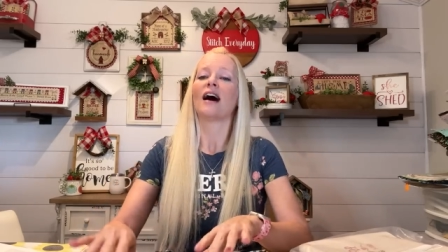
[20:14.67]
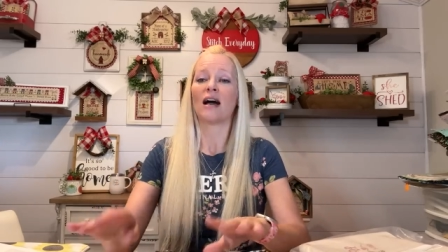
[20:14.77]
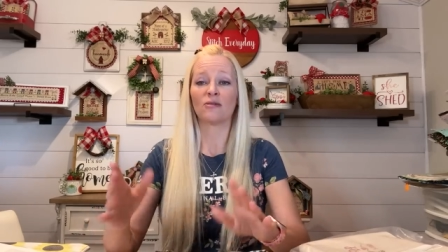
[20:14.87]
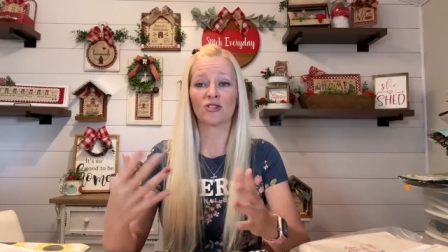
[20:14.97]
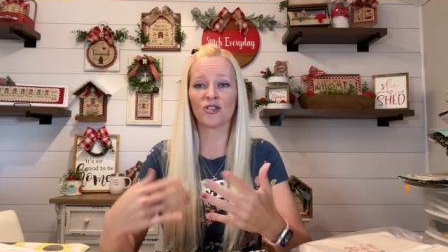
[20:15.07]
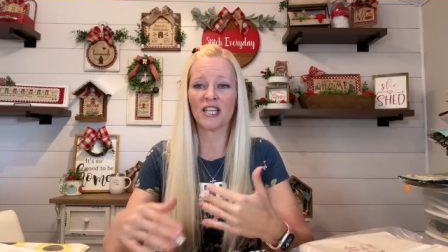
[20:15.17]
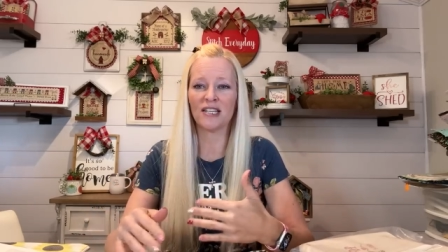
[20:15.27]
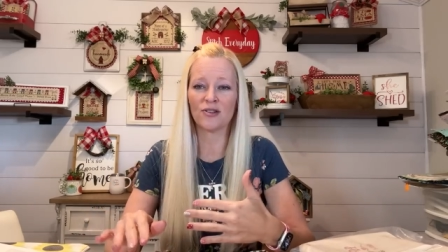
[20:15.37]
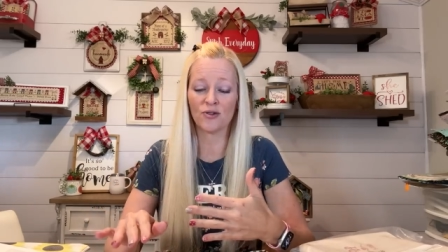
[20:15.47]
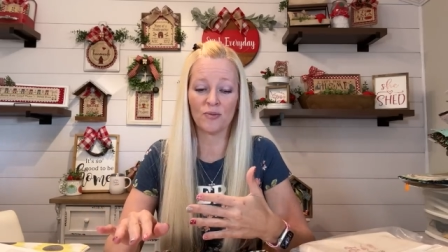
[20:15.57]
I was
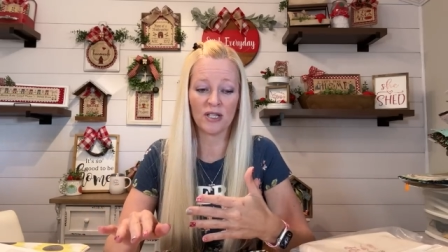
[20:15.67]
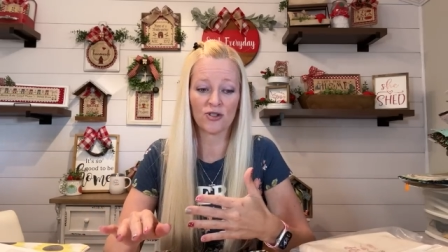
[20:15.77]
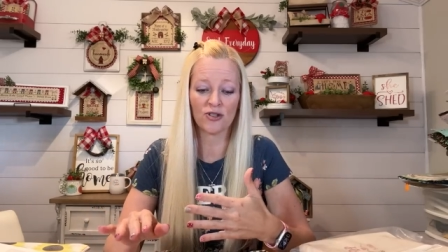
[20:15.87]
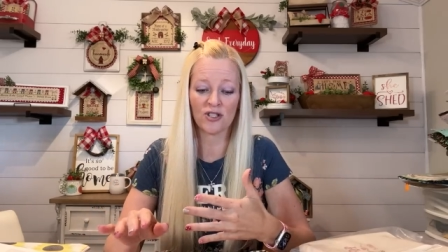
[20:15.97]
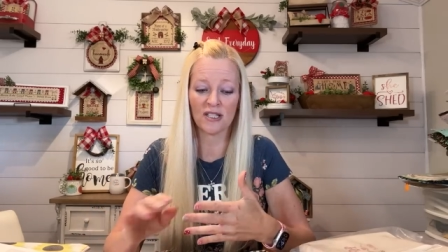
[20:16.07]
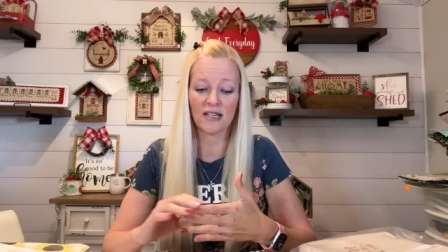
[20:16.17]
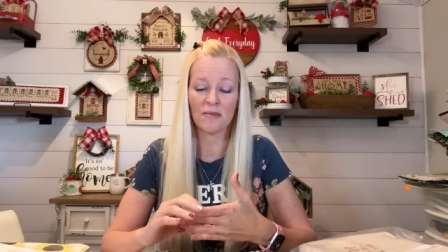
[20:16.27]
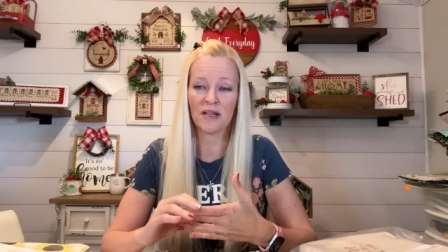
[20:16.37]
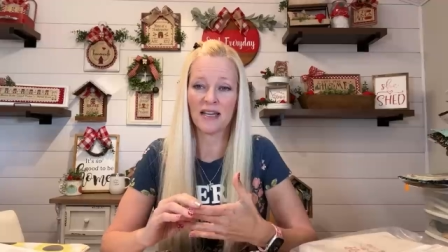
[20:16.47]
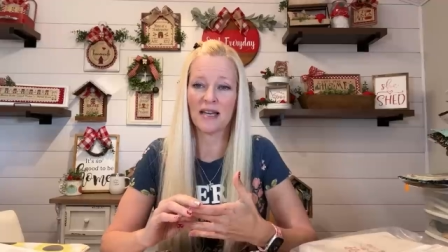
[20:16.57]
looking through pictures, and I'm like,